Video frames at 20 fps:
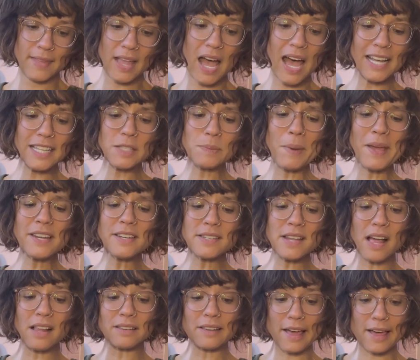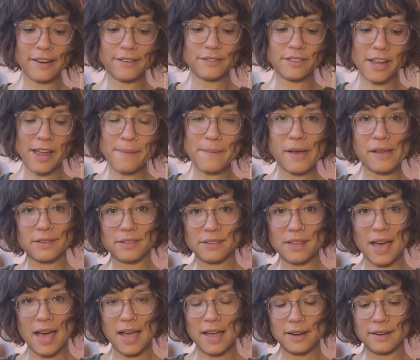I spent a lot of time
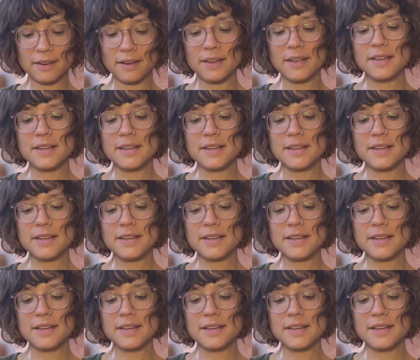outside